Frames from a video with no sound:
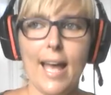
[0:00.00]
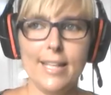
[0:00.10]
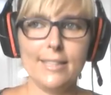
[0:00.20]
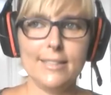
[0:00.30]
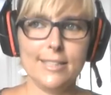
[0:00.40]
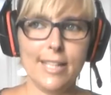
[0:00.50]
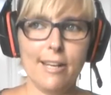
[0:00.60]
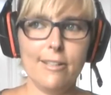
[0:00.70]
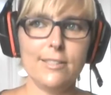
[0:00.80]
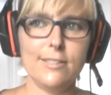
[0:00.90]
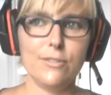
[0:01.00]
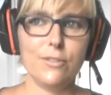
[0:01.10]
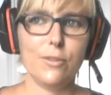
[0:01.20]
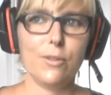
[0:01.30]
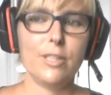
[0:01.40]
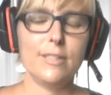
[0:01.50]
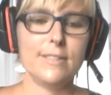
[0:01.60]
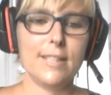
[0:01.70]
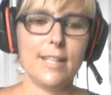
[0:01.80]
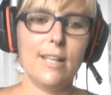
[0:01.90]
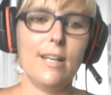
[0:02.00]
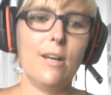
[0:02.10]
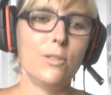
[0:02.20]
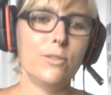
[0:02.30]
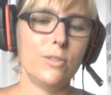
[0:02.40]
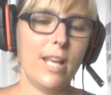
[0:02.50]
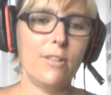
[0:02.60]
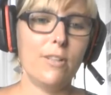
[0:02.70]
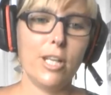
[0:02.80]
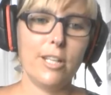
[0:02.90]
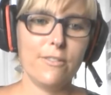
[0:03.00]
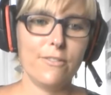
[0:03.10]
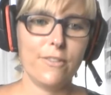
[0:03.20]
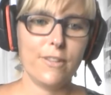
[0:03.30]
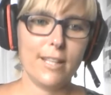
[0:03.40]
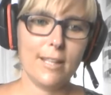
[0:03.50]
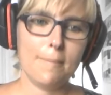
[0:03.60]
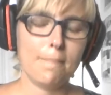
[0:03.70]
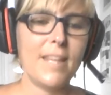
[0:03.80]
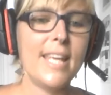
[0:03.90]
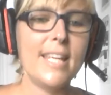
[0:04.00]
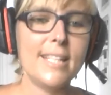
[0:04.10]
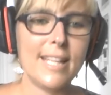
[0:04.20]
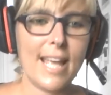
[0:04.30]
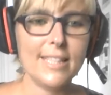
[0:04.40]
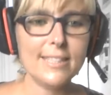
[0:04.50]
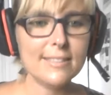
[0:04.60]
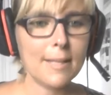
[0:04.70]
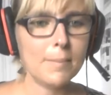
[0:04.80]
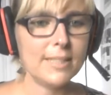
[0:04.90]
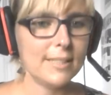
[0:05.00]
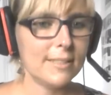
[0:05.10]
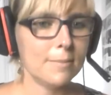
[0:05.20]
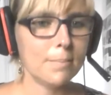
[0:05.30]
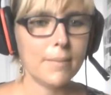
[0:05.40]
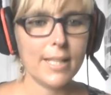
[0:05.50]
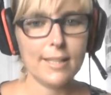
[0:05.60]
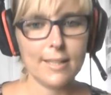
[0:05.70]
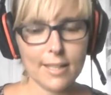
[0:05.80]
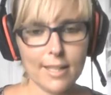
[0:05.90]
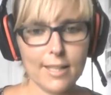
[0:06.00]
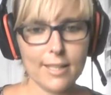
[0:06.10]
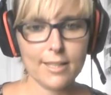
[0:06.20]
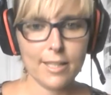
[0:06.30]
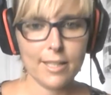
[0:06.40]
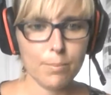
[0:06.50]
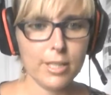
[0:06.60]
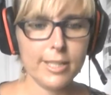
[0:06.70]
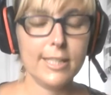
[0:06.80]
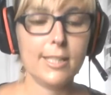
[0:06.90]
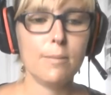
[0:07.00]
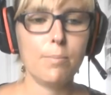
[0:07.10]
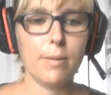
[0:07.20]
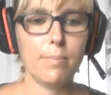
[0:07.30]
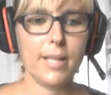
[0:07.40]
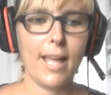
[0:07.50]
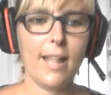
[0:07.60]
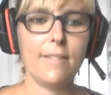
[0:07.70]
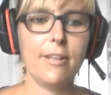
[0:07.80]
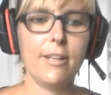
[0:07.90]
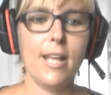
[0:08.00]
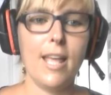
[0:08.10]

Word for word: identitarians, of course, uh, also have a lot of um, hidden anti Semitism in uh, their political propaganda.